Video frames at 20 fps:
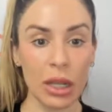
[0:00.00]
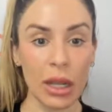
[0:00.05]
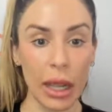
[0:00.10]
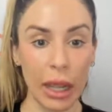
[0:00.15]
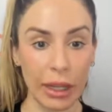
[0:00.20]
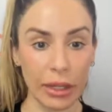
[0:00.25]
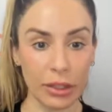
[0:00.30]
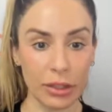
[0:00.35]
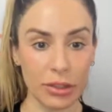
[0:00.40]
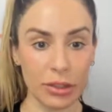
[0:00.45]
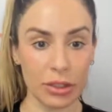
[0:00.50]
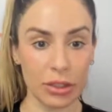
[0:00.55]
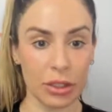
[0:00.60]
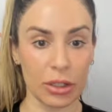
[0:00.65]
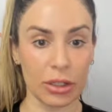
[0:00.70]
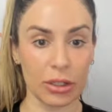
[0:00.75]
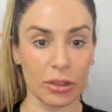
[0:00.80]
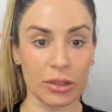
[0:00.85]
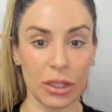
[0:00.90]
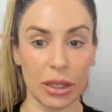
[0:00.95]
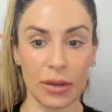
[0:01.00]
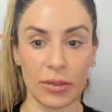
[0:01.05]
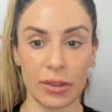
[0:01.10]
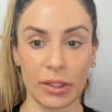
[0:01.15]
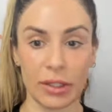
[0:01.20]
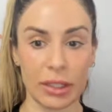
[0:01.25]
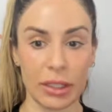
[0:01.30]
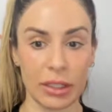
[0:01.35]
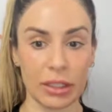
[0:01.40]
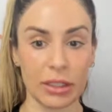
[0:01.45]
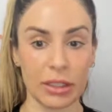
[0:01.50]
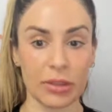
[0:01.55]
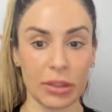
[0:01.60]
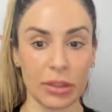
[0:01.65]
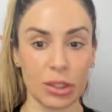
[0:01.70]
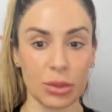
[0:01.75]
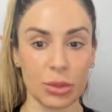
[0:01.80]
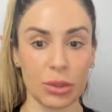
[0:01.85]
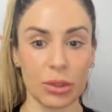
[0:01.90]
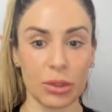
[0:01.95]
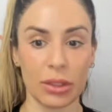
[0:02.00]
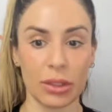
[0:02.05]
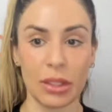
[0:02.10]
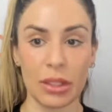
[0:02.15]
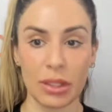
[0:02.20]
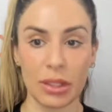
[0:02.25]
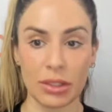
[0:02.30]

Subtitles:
eye concerns of the individual.